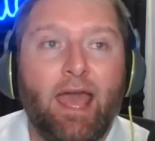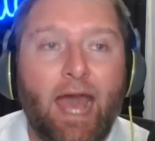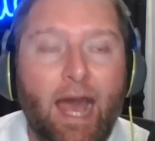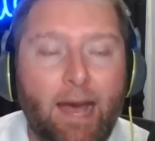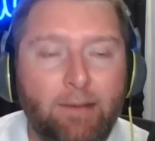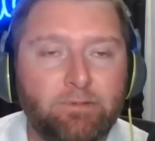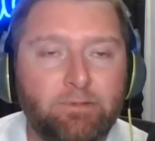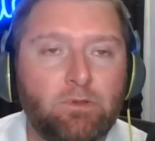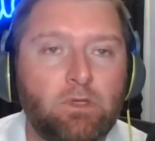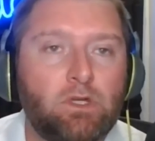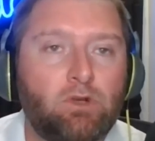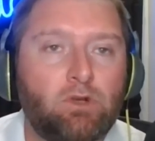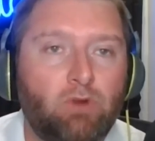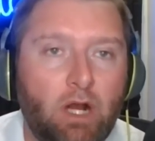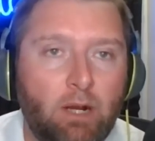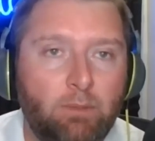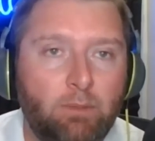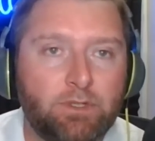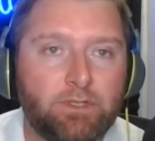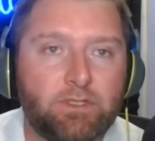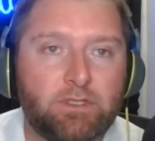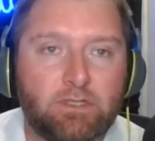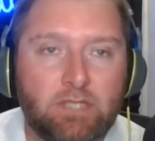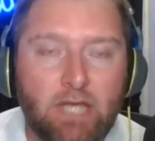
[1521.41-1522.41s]
Absolutely
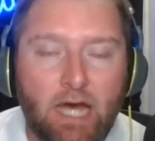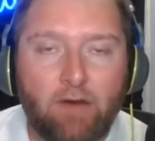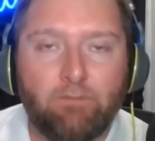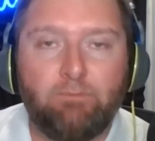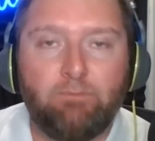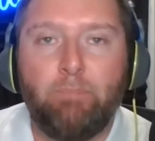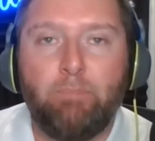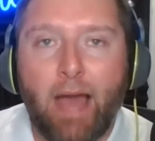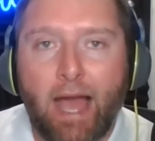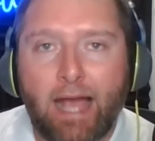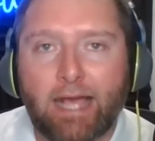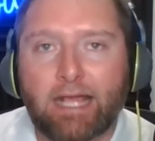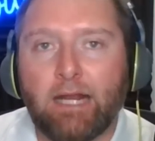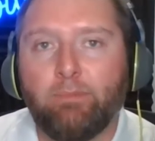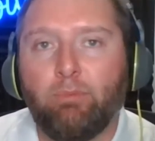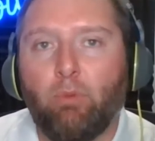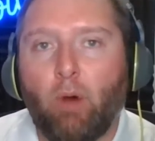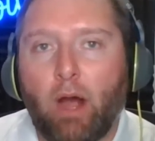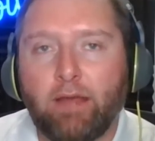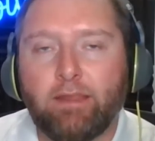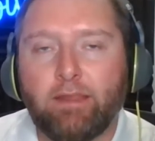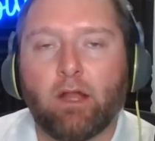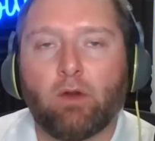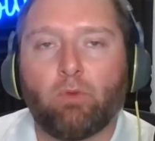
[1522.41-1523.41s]
incredible stuff. Backing up
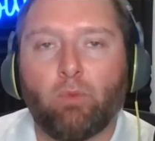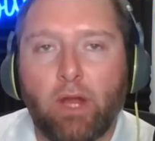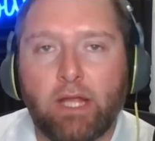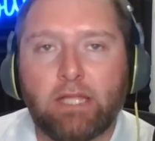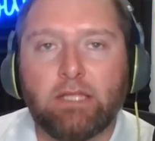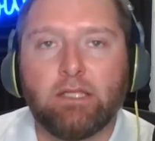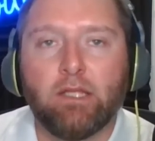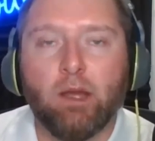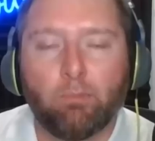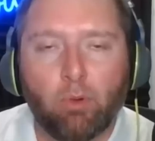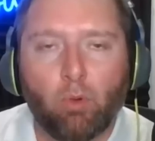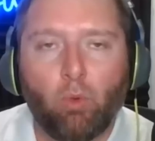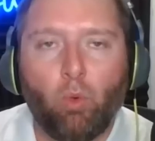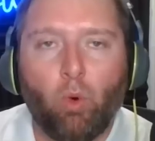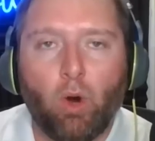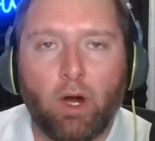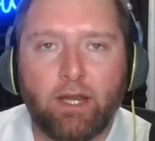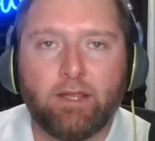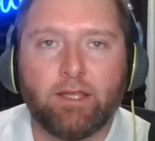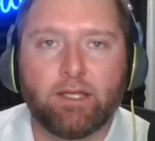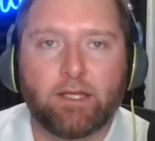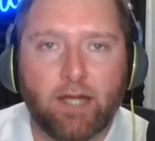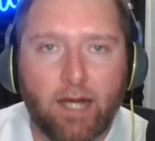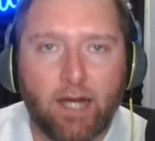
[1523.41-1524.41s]
why they are ranked number
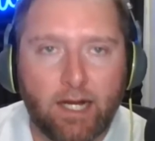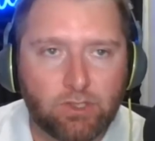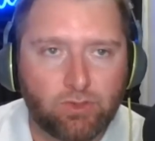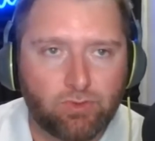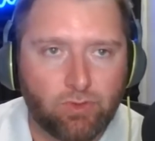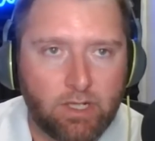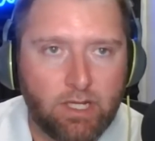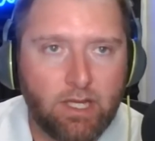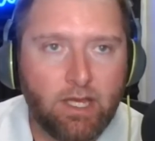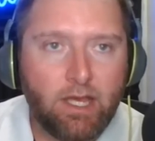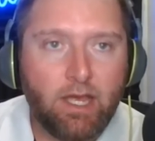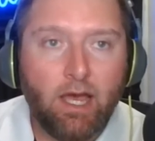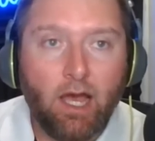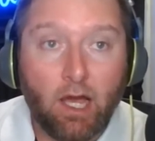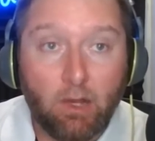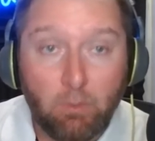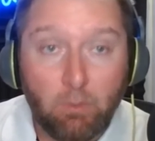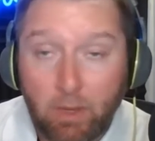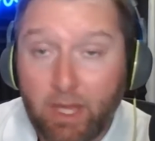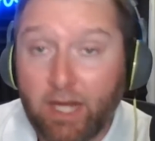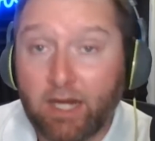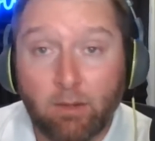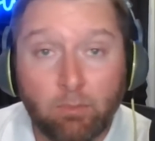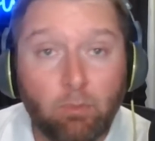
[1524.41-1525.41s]
one in the country.
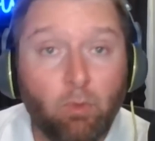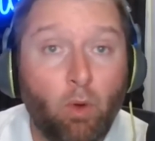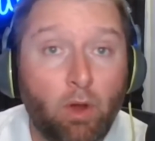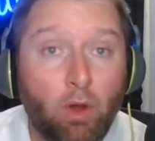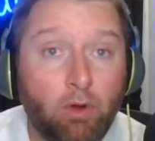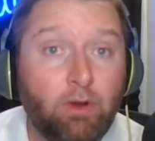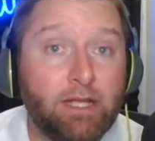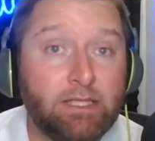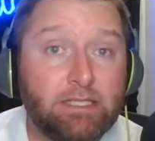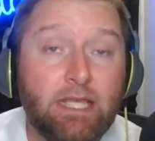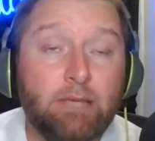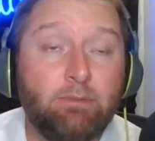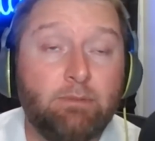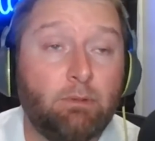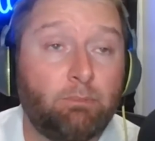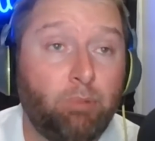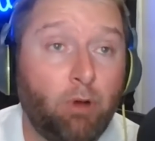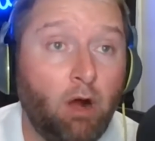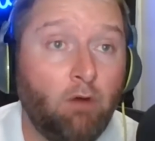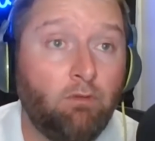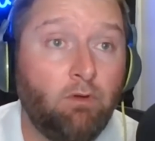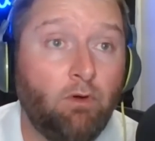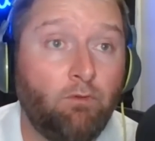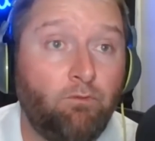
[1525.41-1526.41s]
We got a number one ranked team in
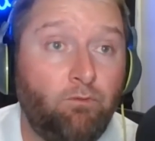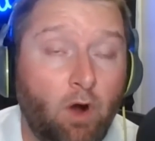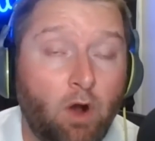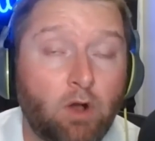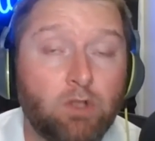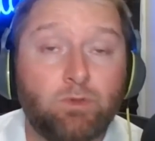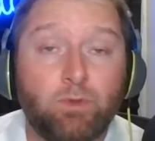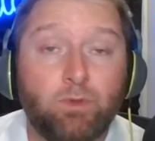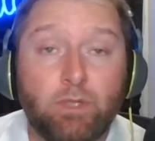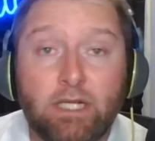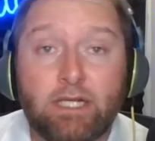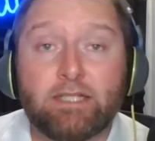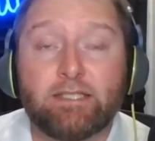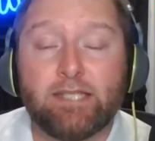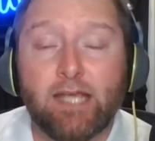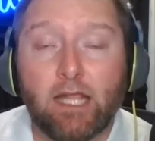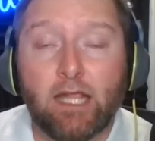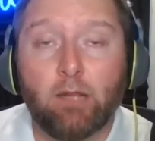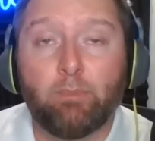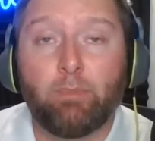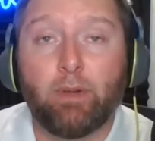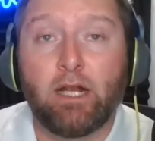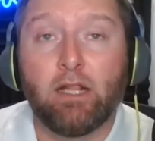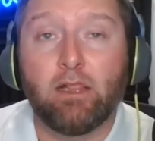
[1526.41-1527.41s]
Provo, folks. We need to
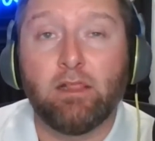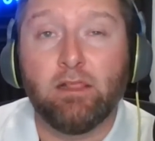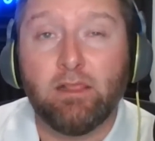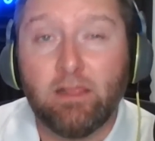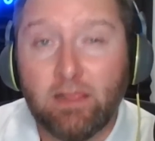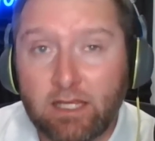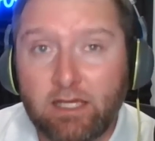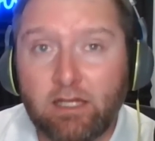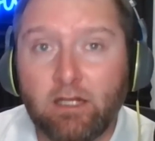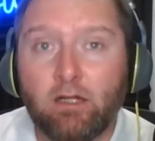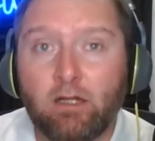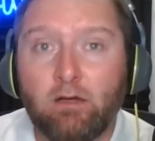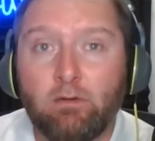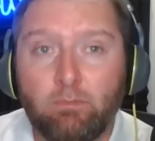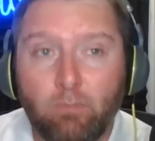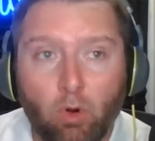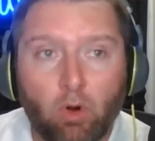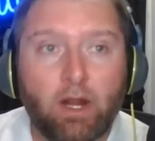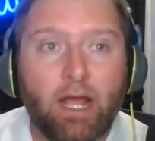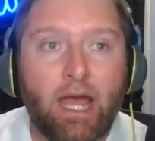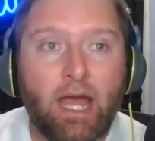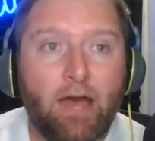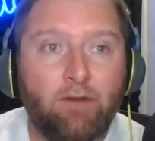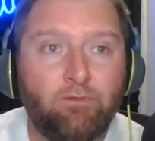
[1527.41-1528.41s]
celebrate a little
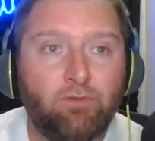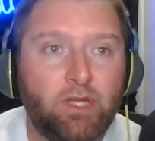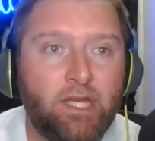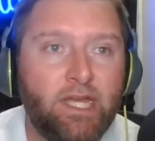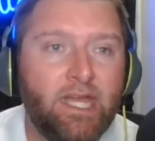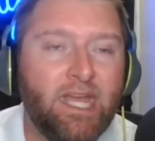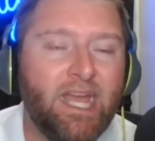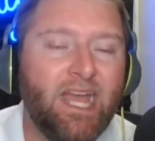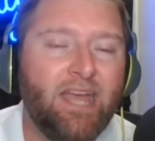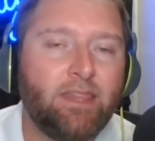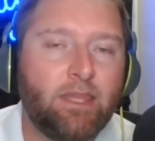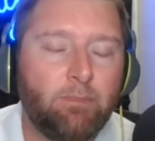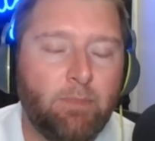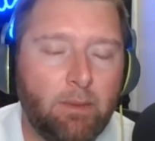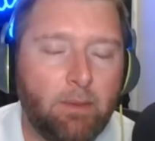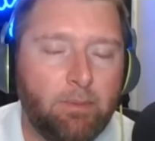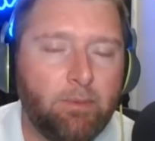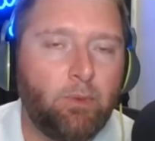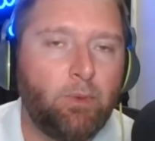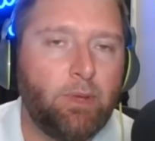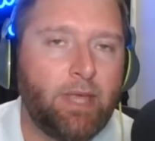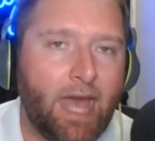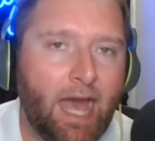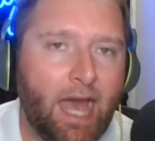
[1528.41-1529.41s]
more heavily than
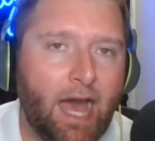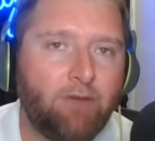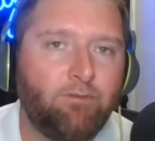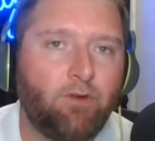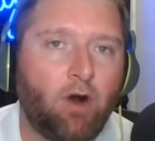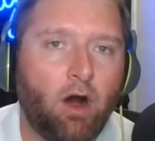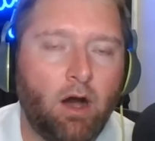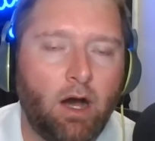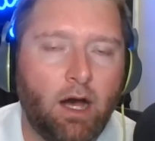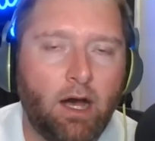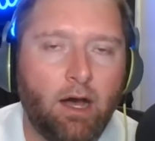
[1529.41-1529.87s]
maybe we have